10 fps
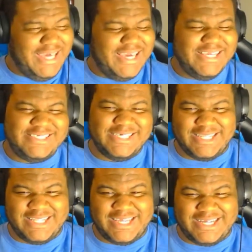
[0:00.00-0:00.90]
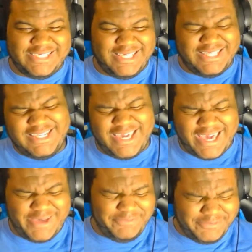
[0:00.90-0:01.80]
he said the last hit he
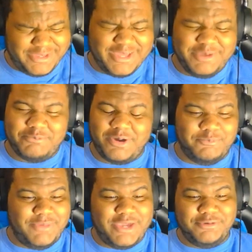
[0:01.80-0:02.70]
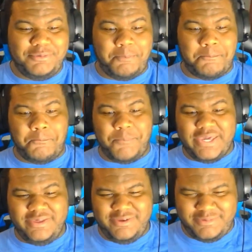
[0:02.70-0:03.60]
had was when Amigos
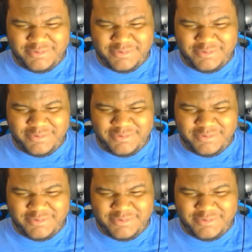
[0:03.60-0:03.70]
beat